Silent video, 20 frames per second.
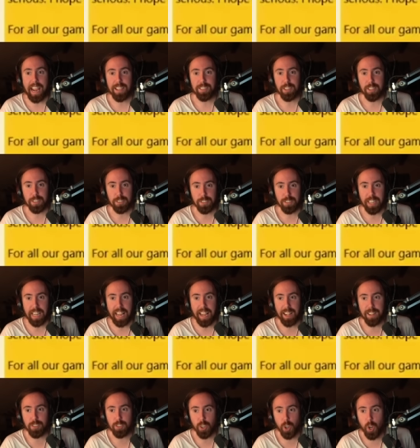As it
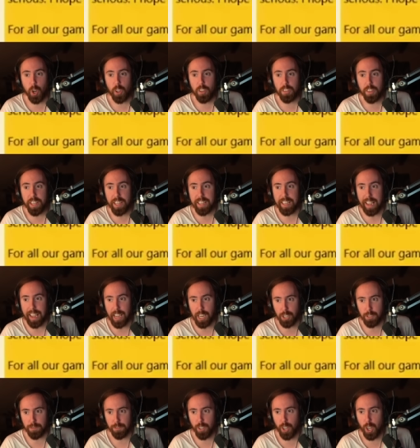stands, only
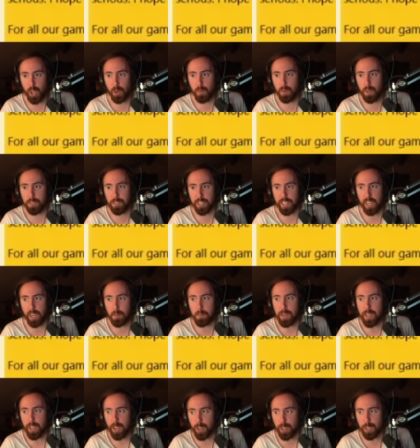cash flow will tell
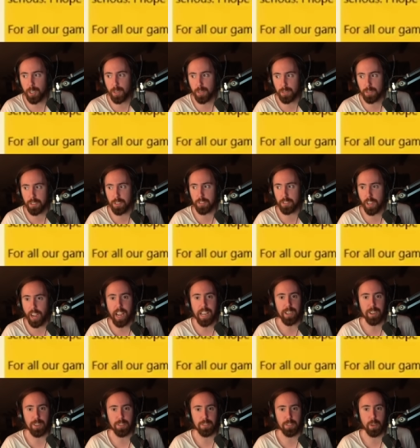MiHoYo's
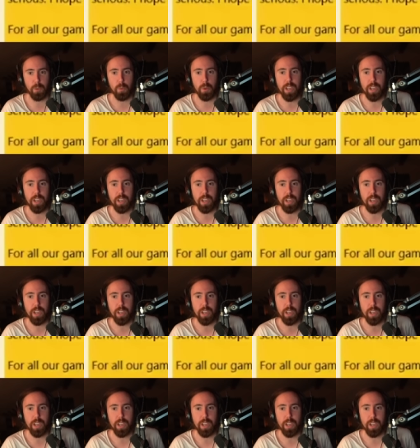designers that